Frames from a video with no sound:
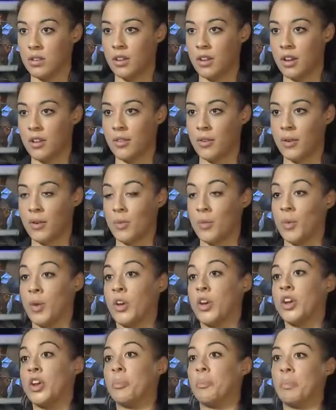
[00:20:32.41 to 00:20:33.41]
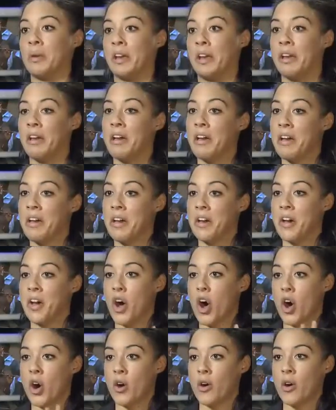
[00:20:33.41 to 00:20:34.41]
You know, we couldn't be
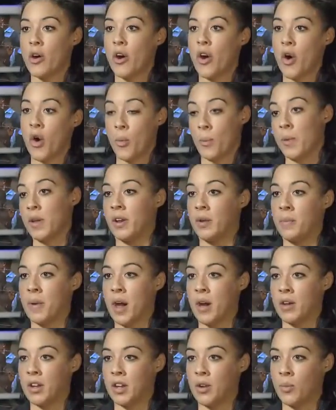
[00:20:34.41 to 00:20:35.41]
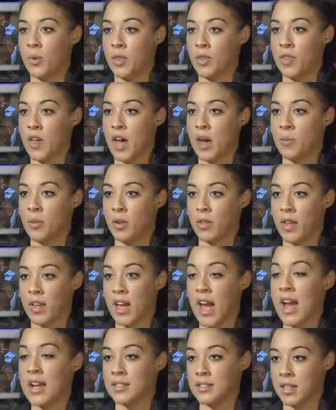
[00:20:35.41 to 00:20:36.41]
open about it with them, or
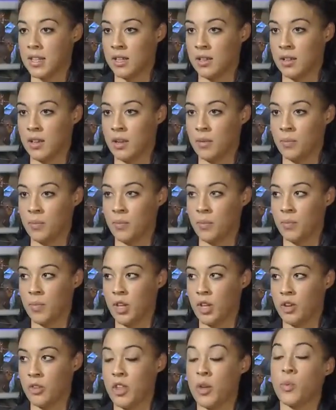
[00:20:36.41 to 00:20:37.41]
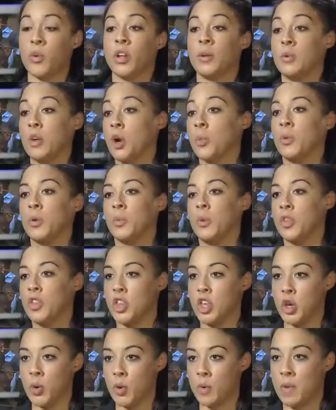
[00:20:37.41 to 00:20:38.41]
like asking them, you know, they wouldn't be open with
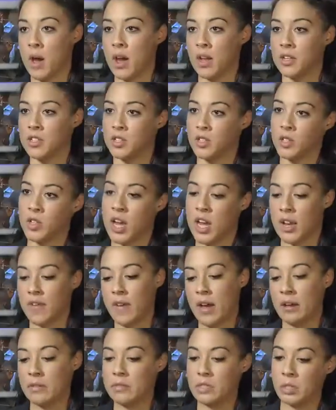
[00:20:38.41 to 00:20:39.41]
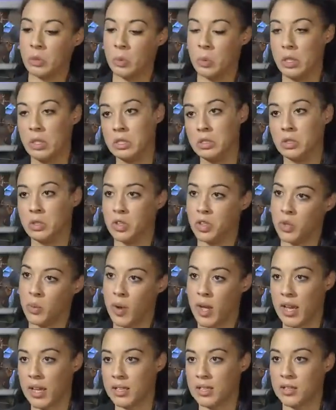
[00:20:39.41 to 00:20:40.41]
you about it. So you kind of have to weasel your
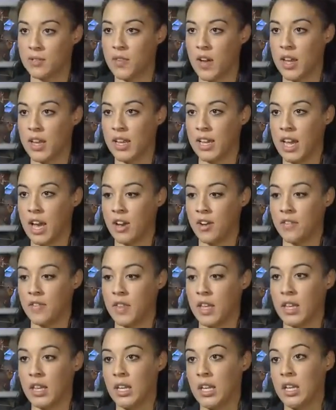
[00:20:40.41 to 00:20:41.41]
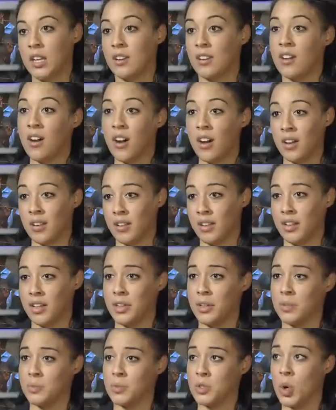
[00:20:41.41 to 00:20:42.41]
way into finding out if they needed
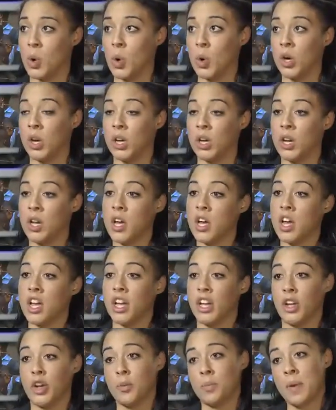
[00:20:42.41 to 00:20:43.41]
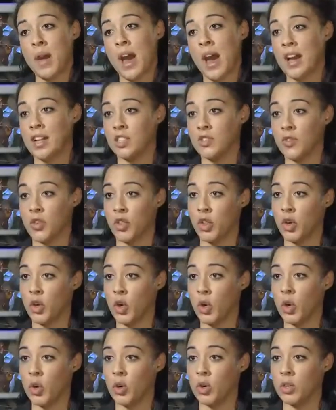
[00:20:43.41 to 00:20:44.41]
condoms or, you know, pads for the
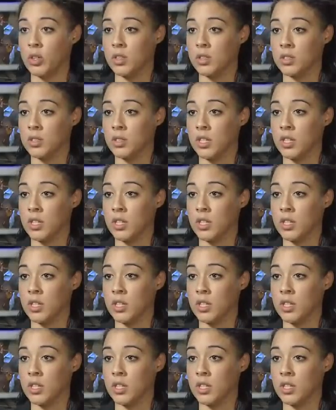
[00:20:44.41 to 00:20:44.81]
girls.